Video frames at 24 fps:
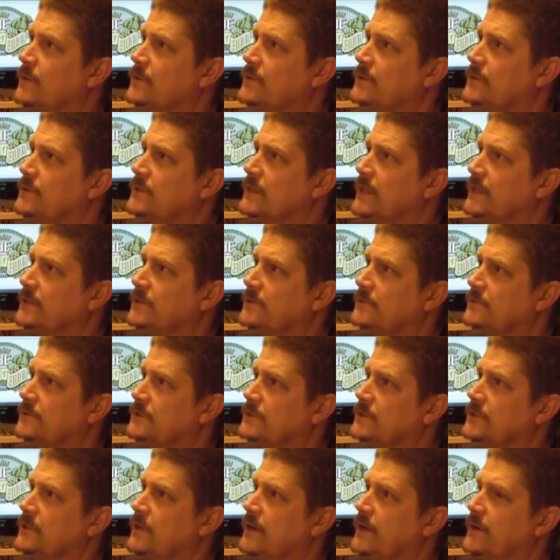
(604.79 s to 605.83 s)
Just that sort
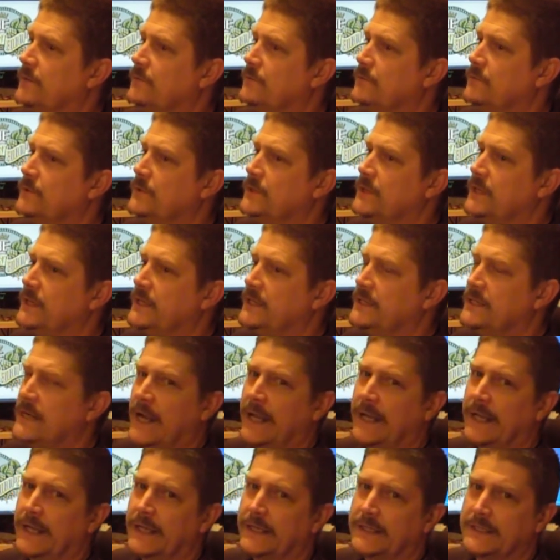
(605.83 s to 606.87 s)
of slight woody
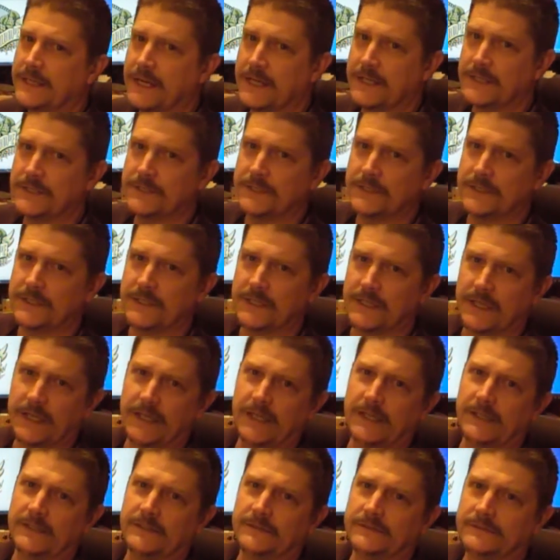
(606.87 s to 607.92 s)
tannic taste that you
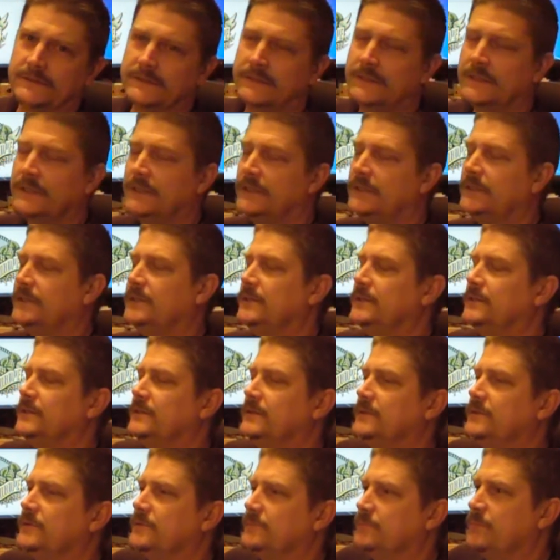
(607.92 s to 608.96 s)
get in
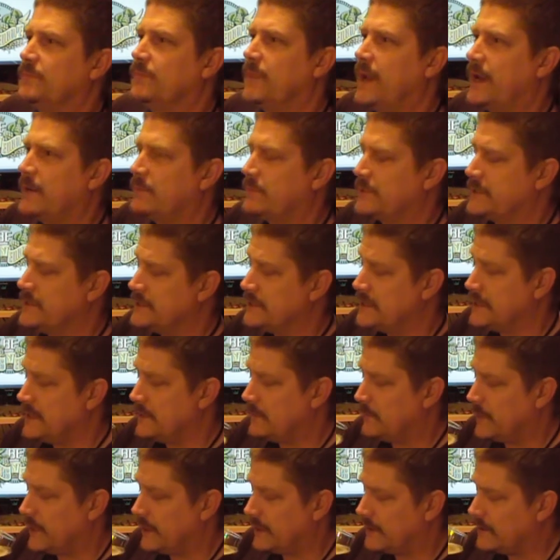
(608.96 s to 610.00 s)
blackberries that
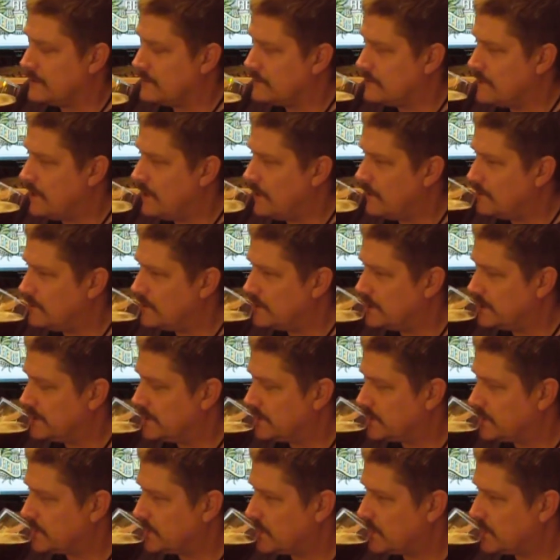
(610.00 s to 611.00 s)
you pick that are wild, and